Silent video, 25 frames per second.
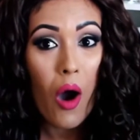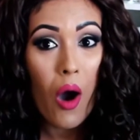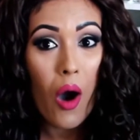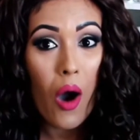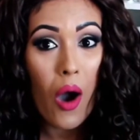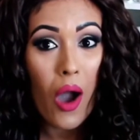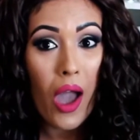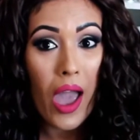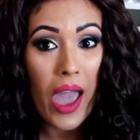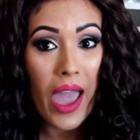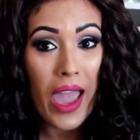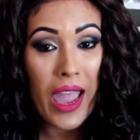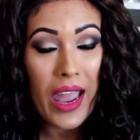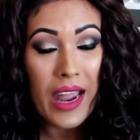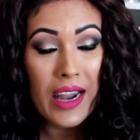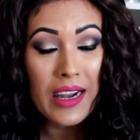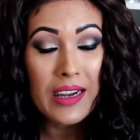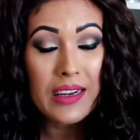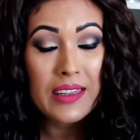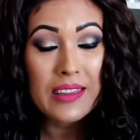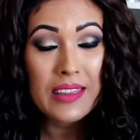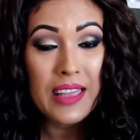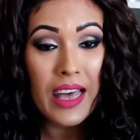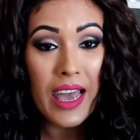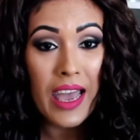
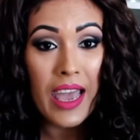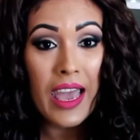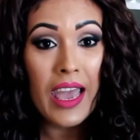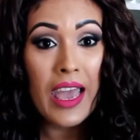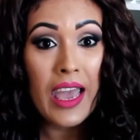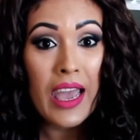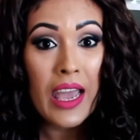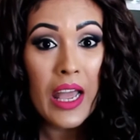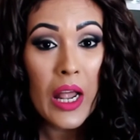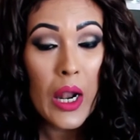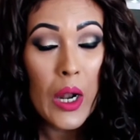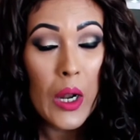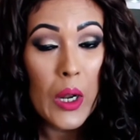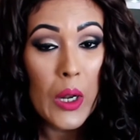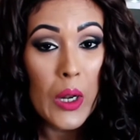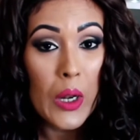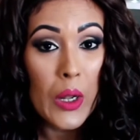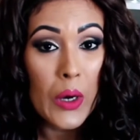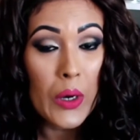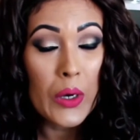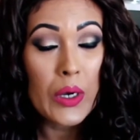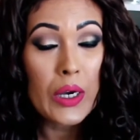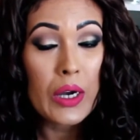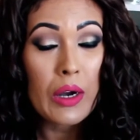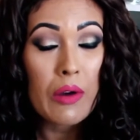And they
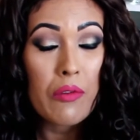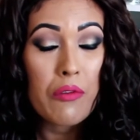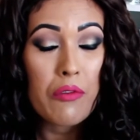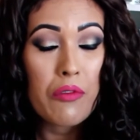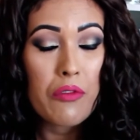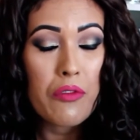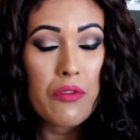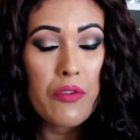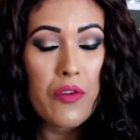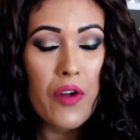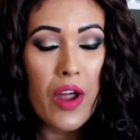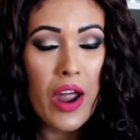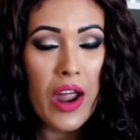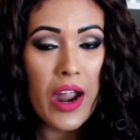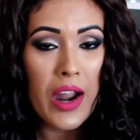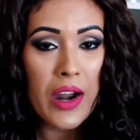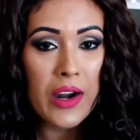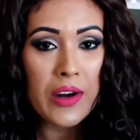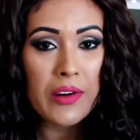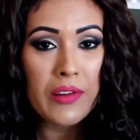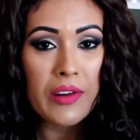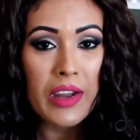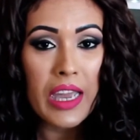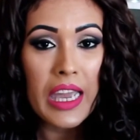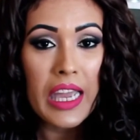look
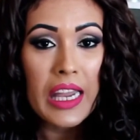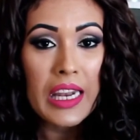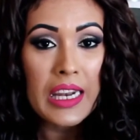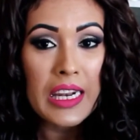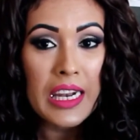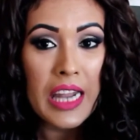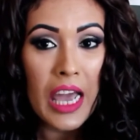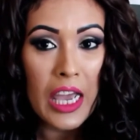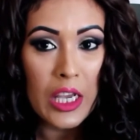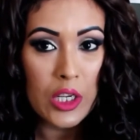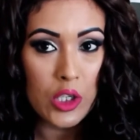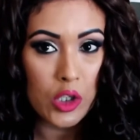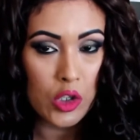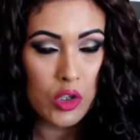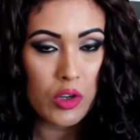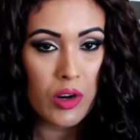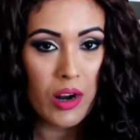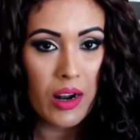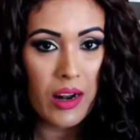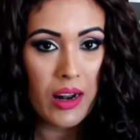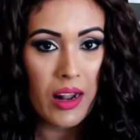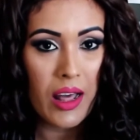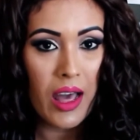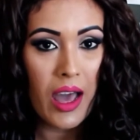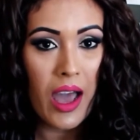very
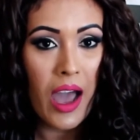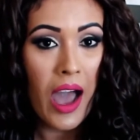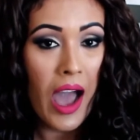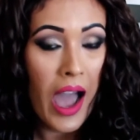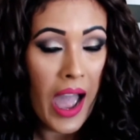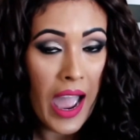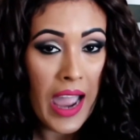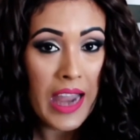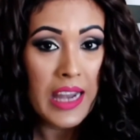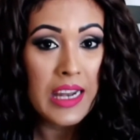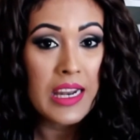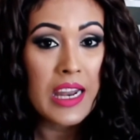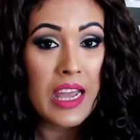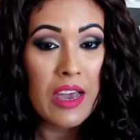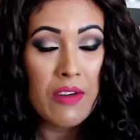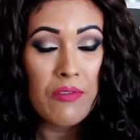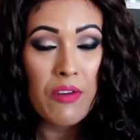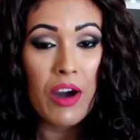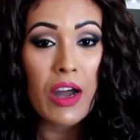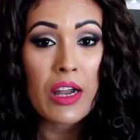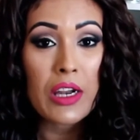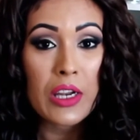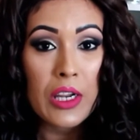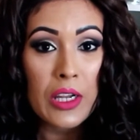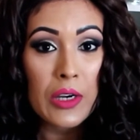natural. I
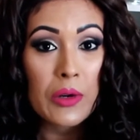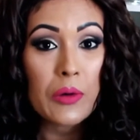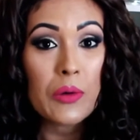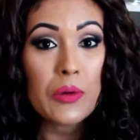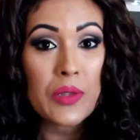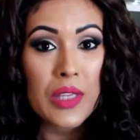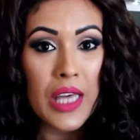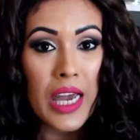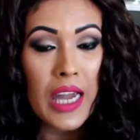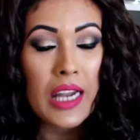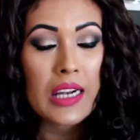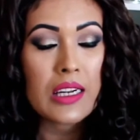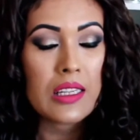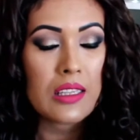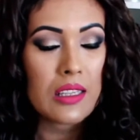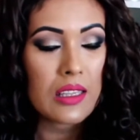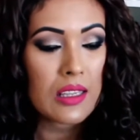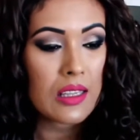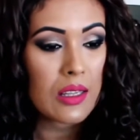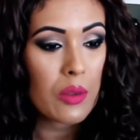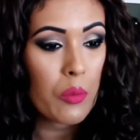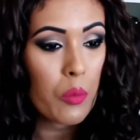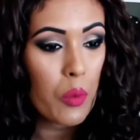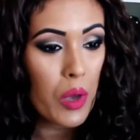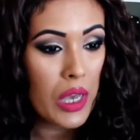never knew that
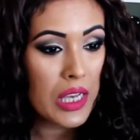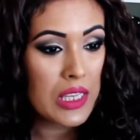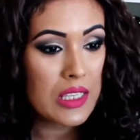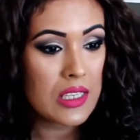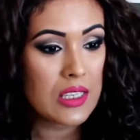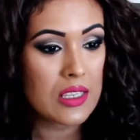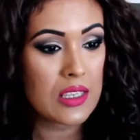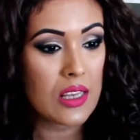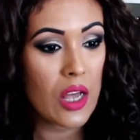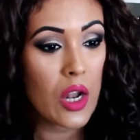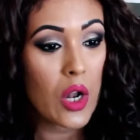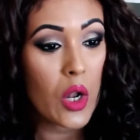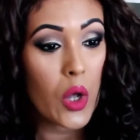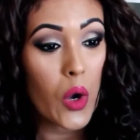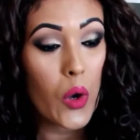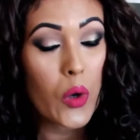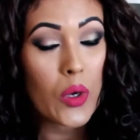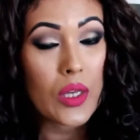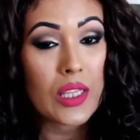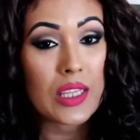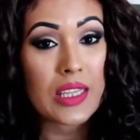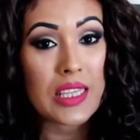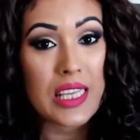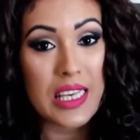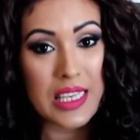wigs
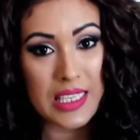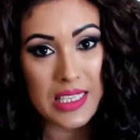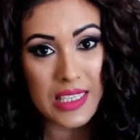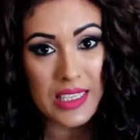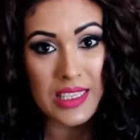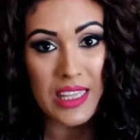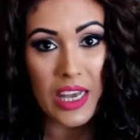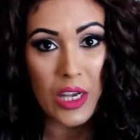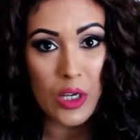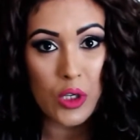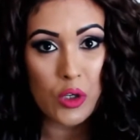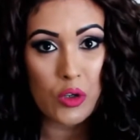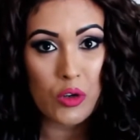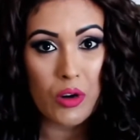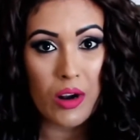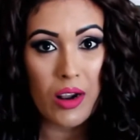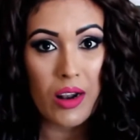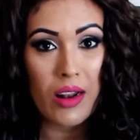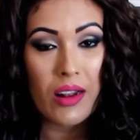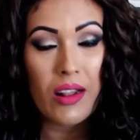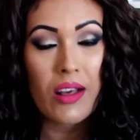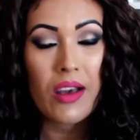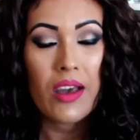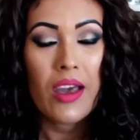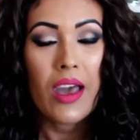look this
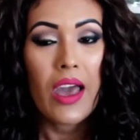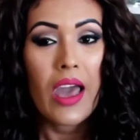natural,